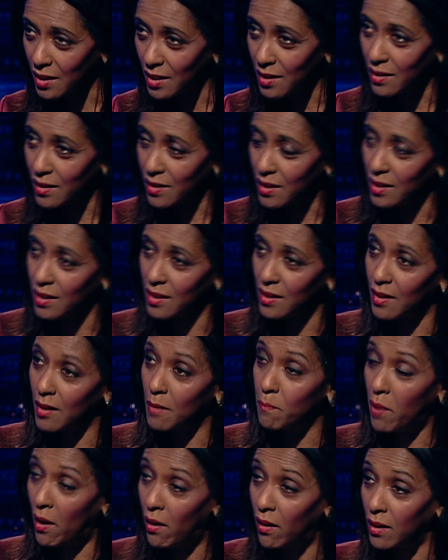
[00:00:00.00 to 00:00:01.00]
in the uh,
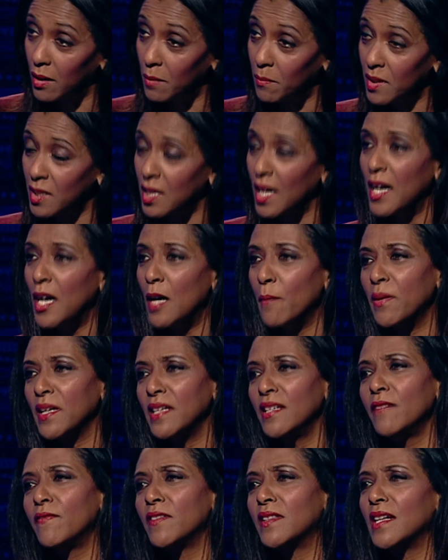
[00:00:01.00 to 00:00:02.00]
Parliament, but
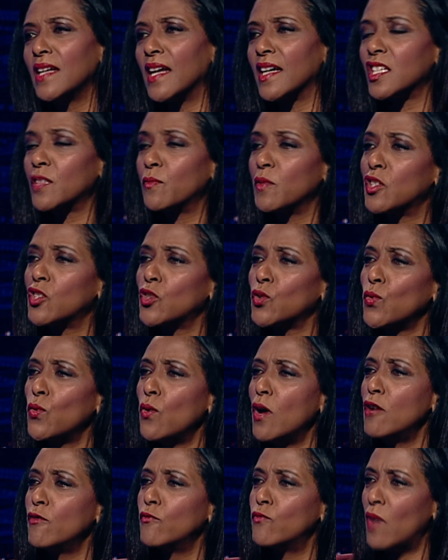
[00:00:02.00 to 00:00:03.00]
nevertheless, we saw
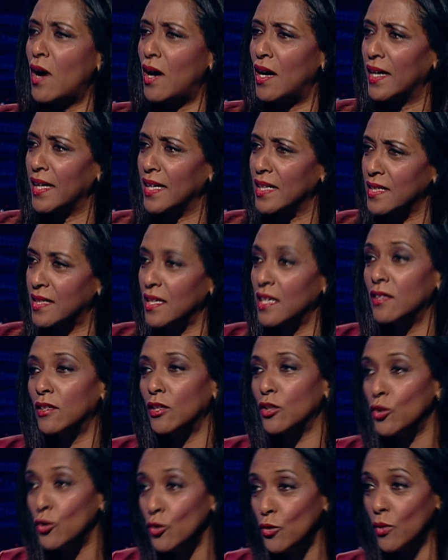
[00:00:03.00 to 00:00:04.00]
a rise in the
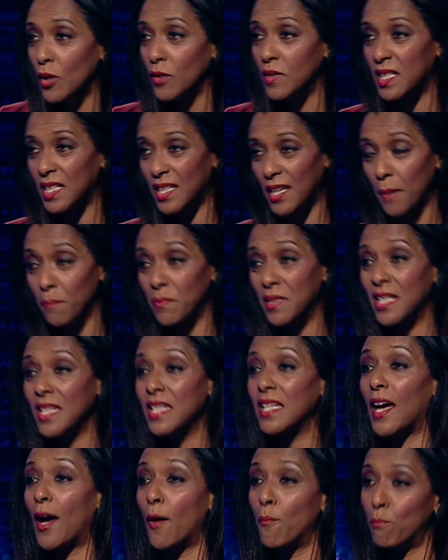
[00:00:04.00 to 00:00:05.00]

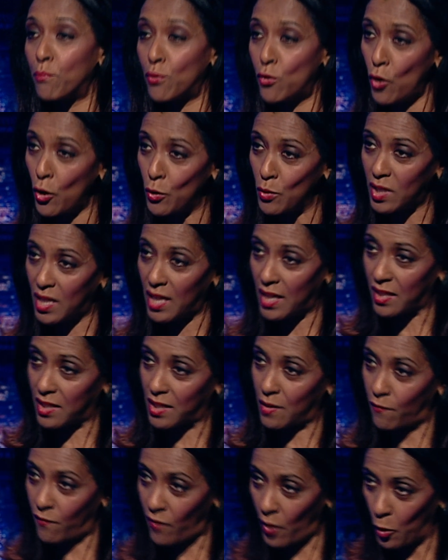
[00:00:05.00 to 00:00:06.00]
Eurosceptic and
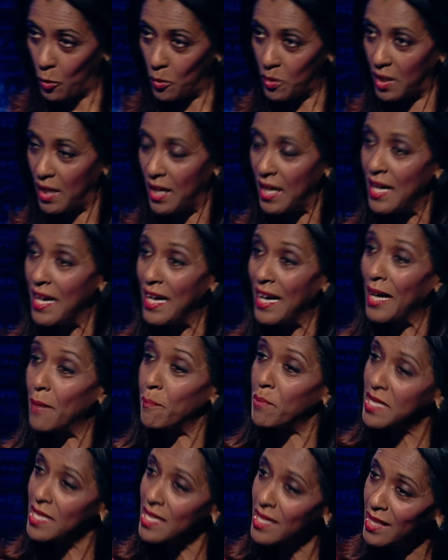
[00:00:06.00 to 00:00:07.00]
protest vote, and
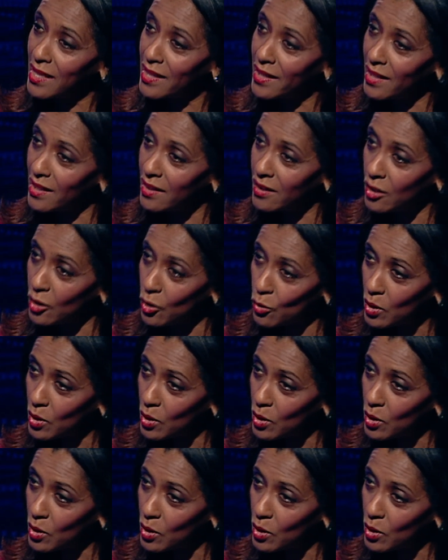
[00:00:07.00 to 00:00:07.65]
particularly in the